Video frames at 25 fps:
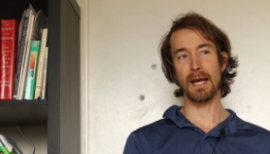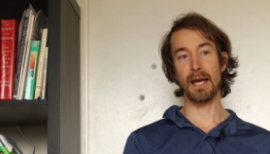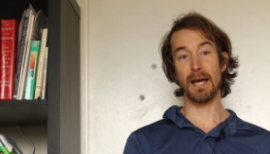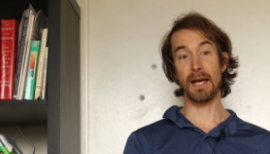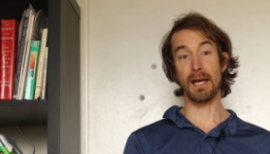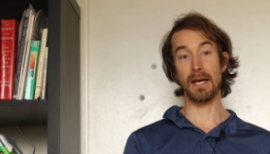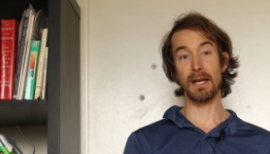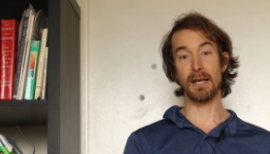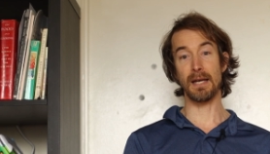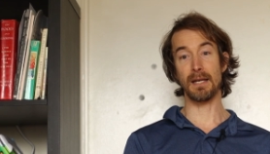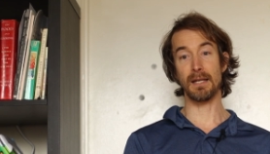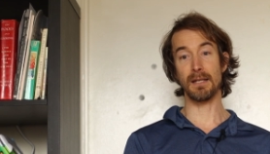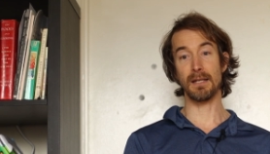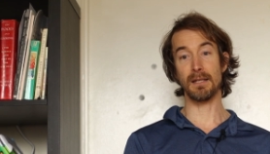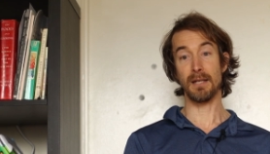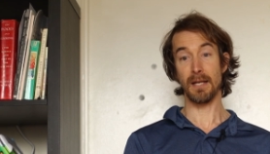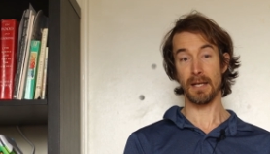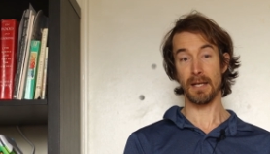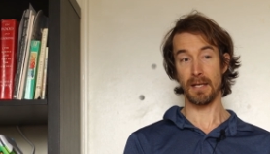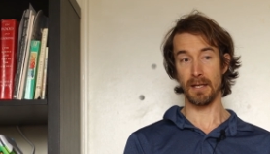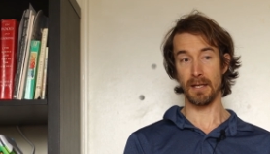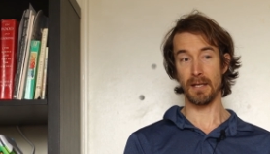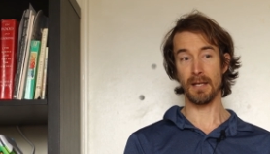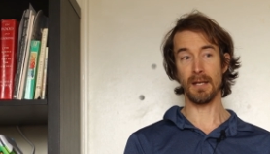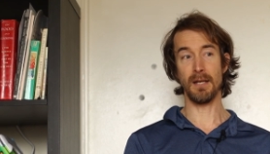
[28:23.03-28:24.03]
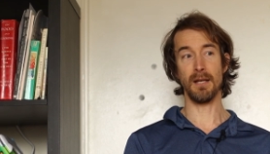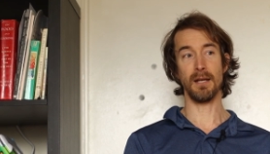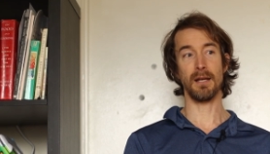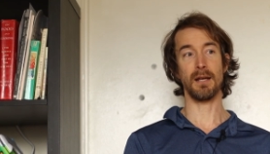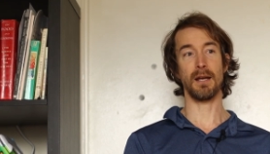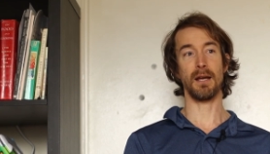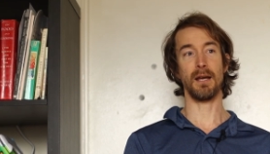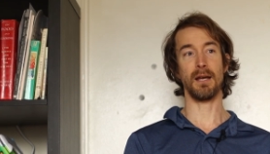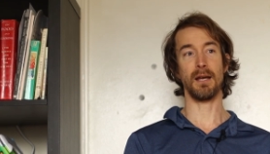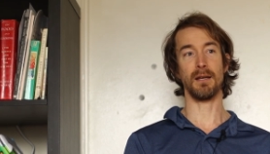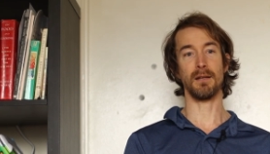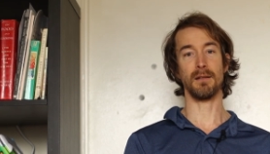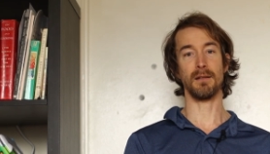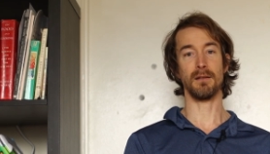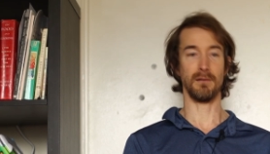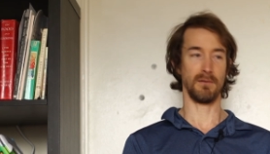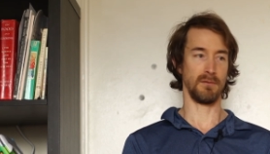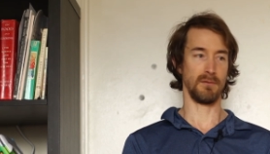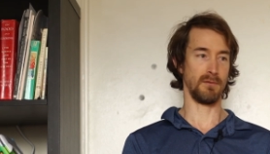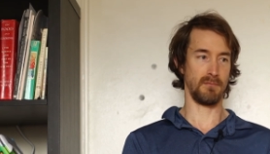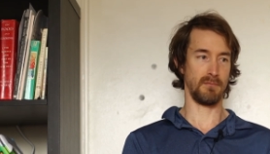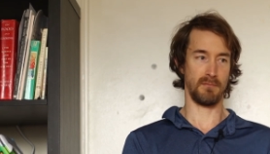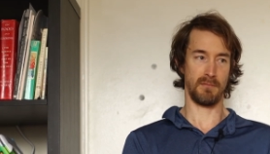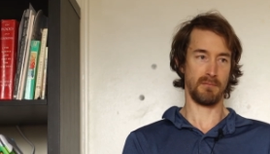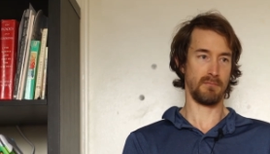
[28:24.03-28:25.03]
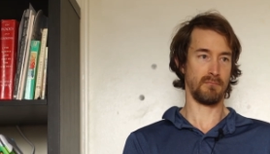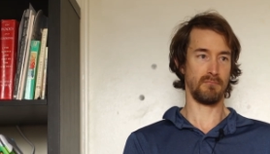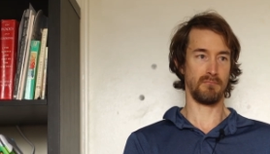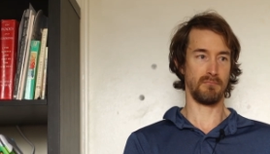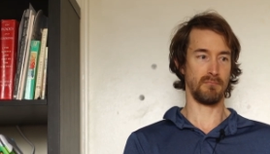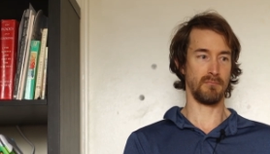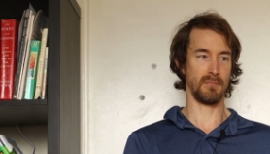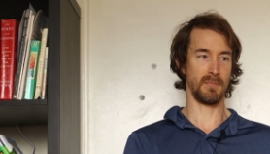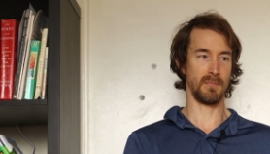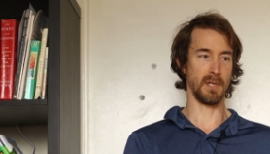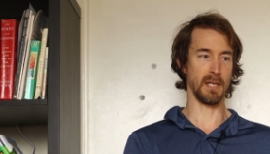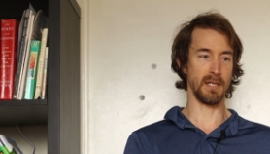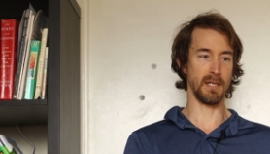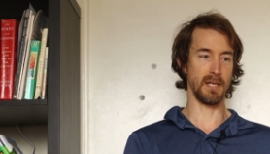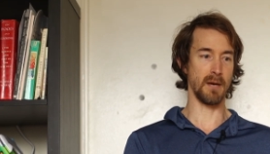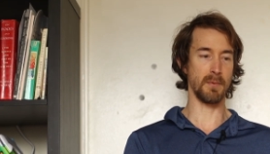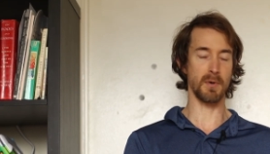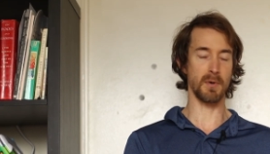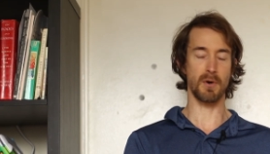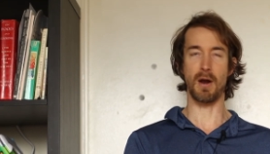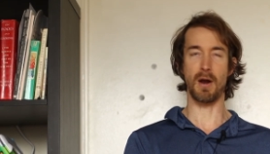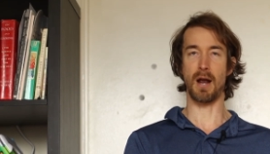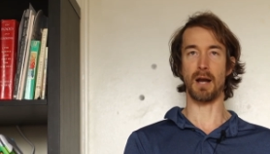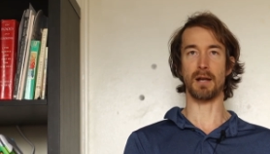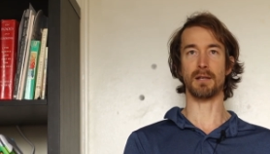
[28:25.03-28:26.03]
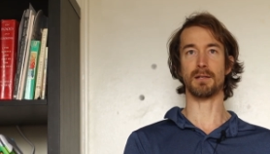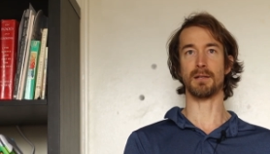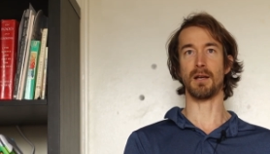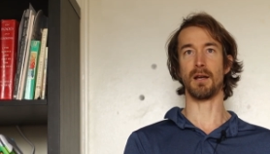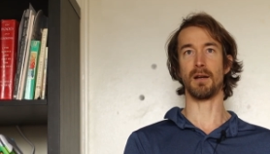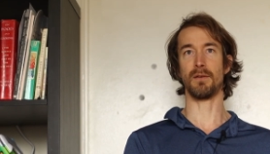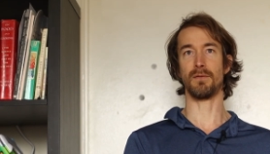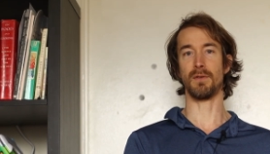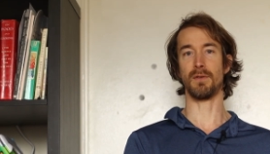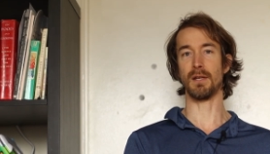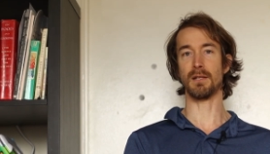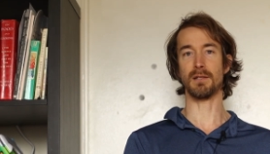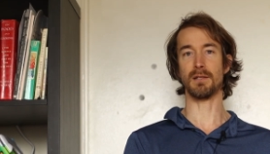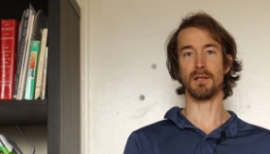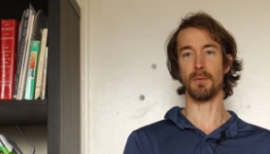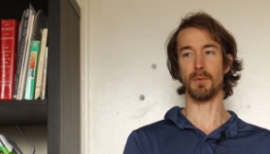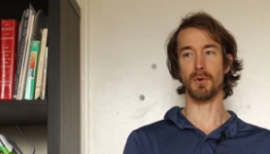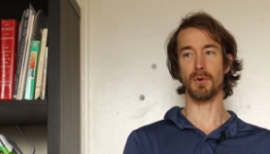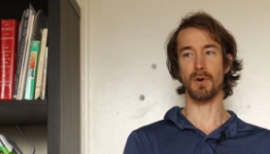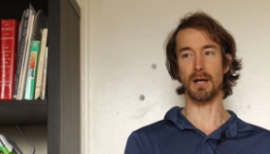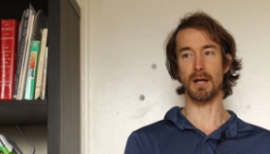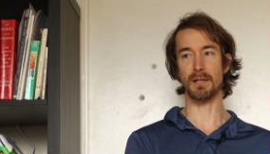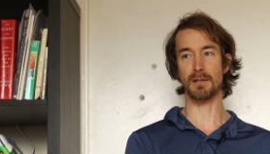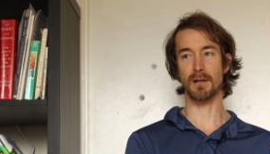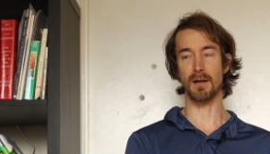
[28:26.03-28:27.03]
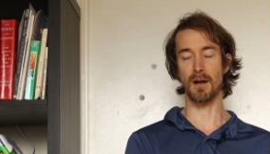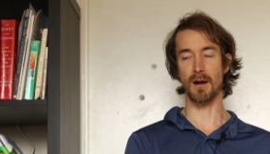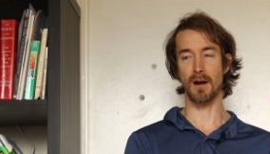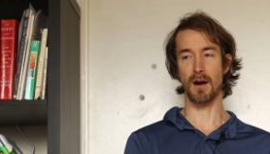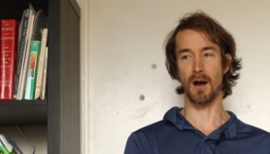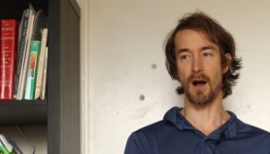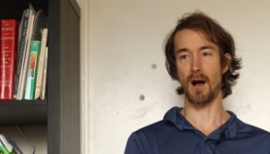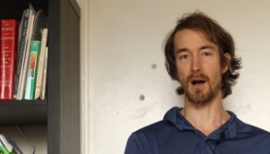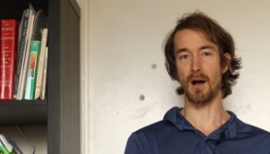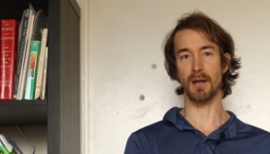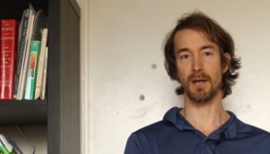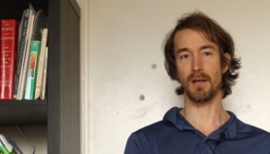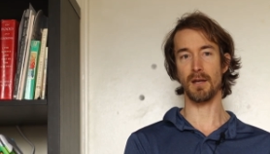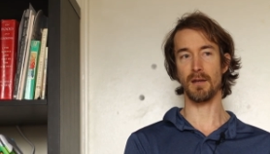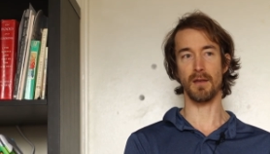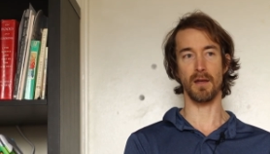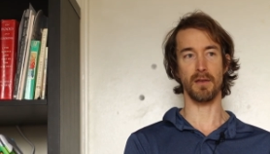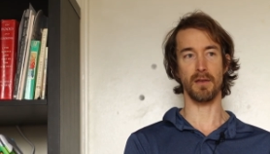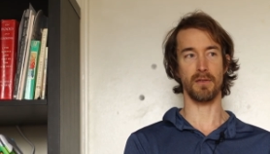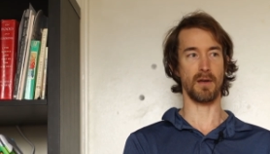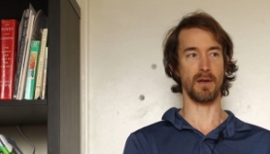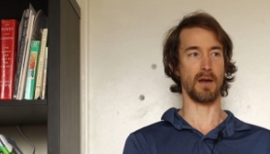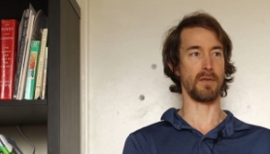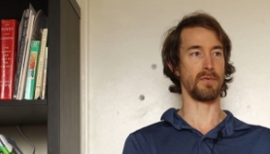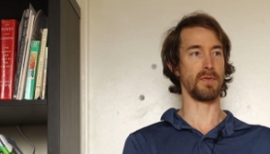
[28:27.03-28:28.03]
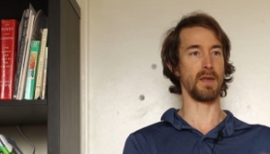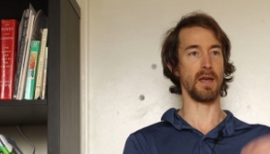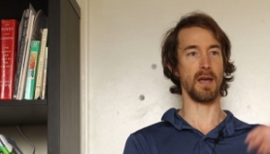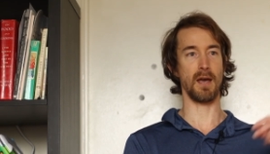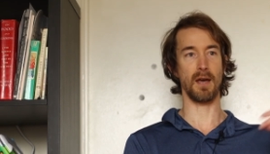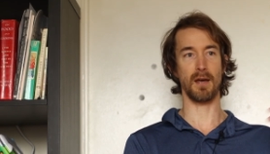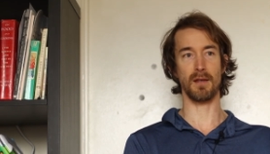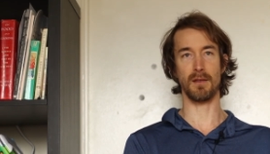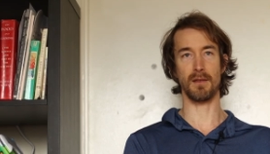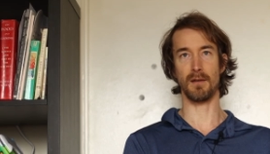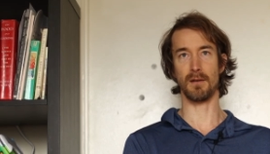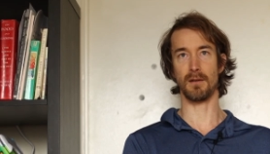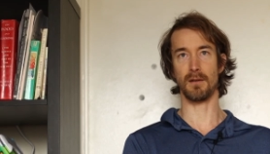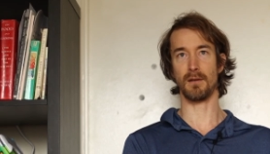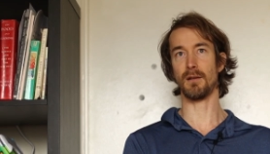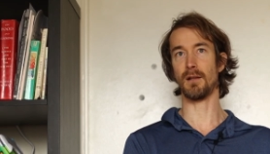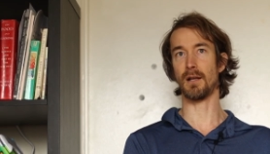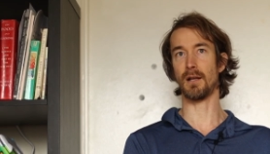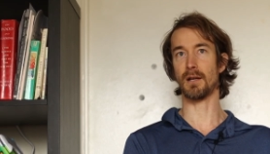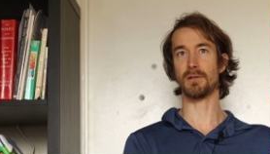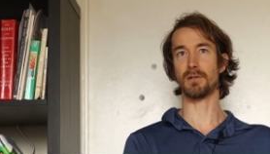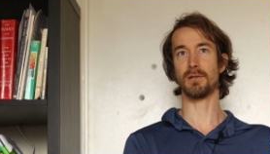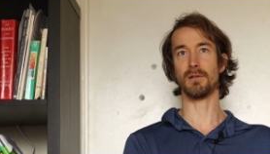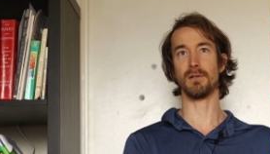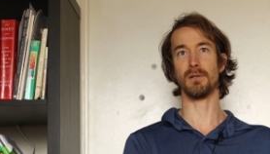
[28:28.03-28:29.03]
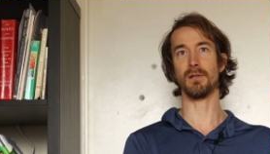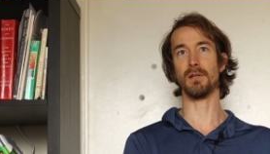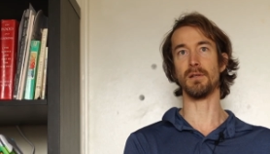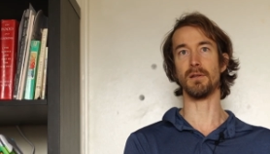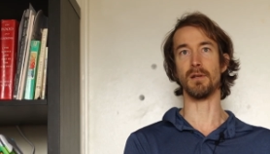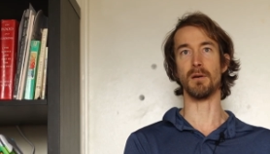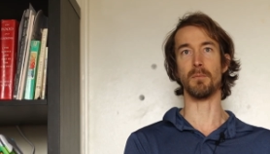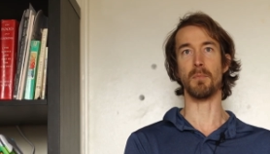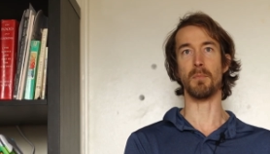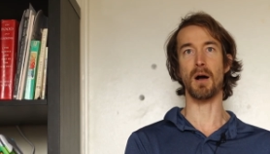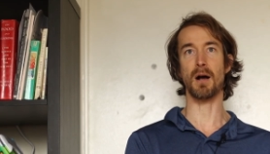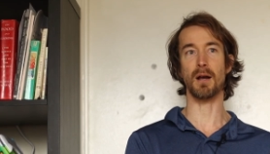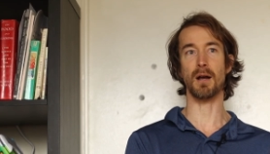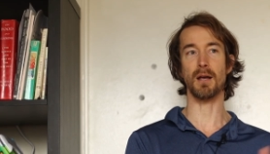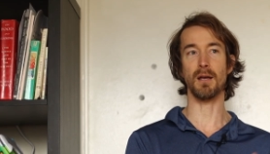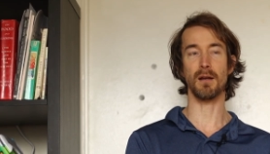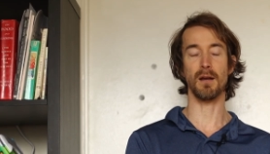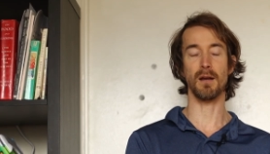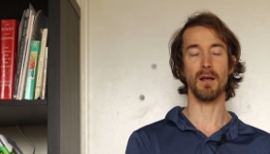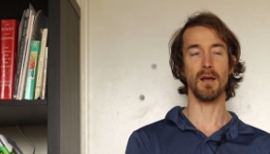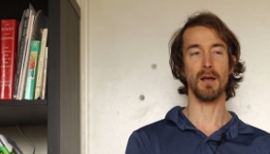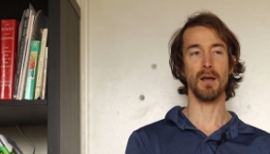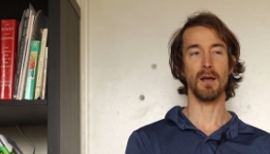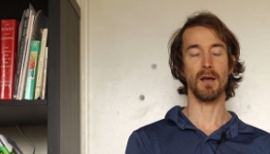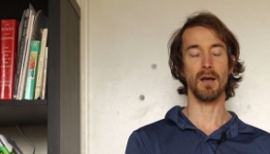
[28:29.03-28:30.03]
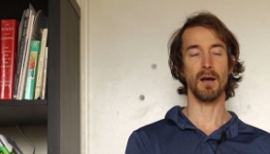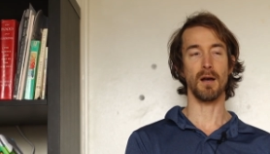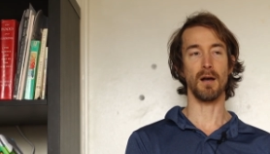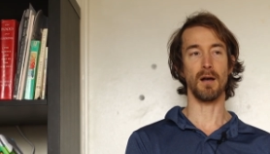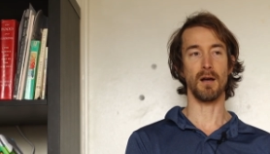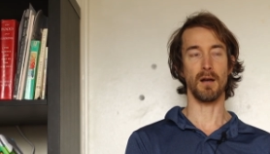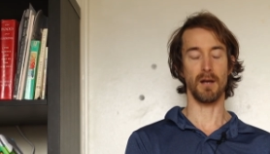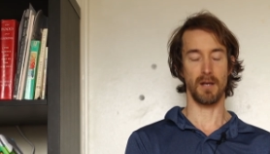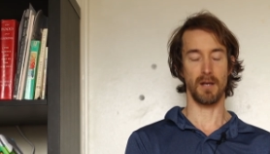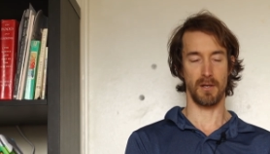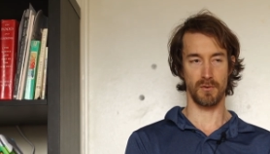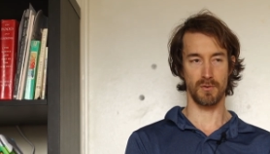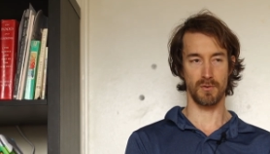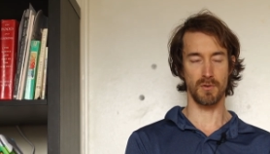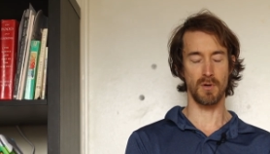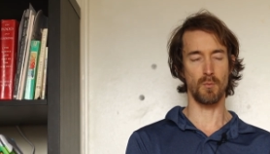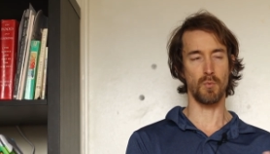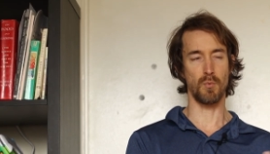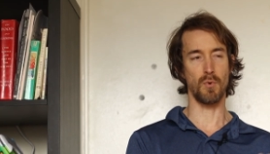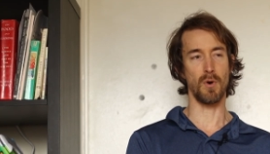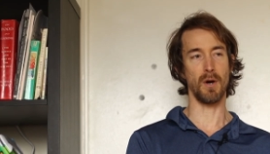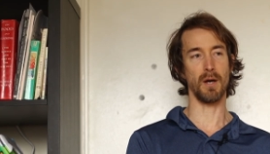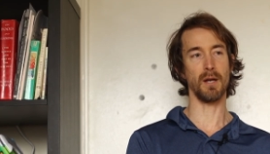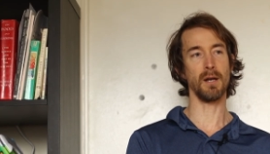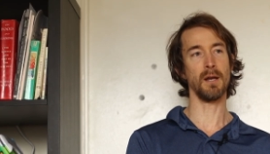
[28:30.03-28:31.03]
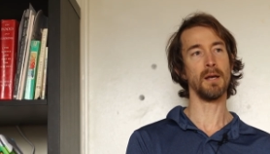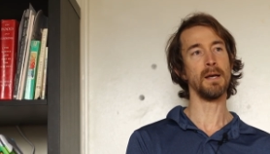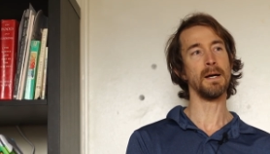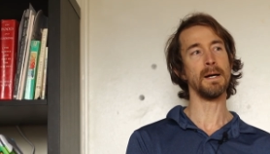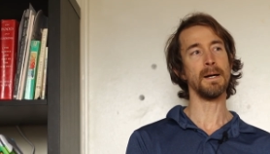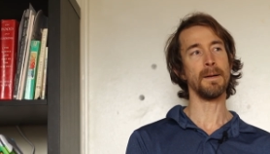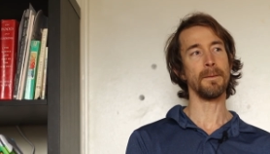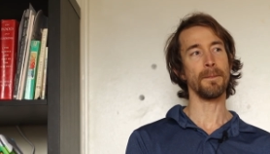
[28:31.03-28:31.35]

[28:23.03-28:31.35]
And they did, and the Democratic side of things, Democrats got cocky. They thought they had the election in their pocket, and Trump won.